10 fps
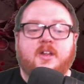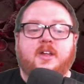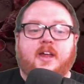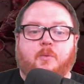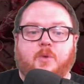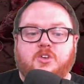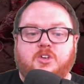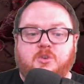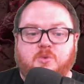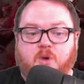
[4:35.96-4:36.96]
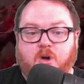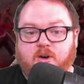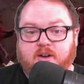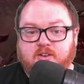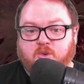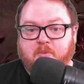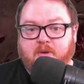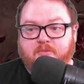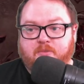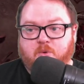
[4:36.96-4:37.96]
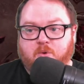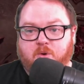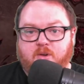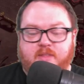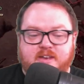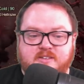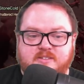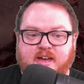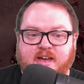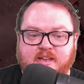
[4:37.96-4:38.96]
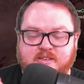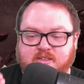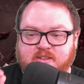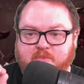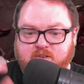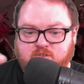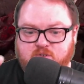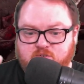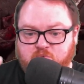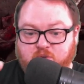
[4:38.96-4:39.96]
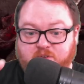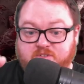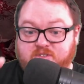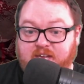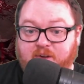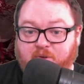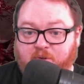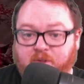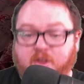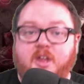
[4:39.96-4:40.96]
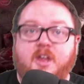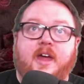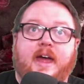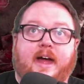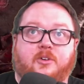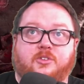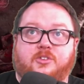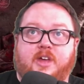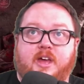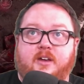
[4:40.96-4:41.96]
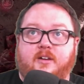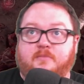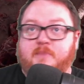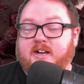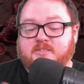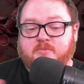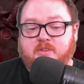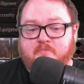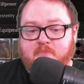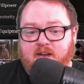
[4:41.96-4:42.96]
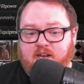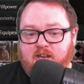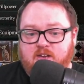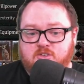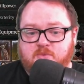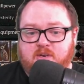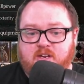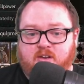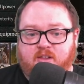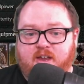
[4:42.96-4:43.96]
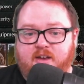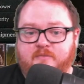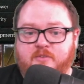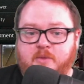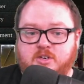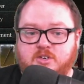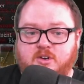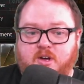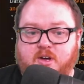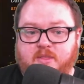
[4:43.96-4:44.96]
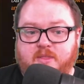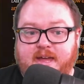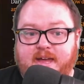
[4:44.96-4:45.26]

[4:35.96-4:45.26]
And once you are in Torment 4, that is the highest that the monsters will scale, outside of possibly mine cages. We didn't get a lot of information on that.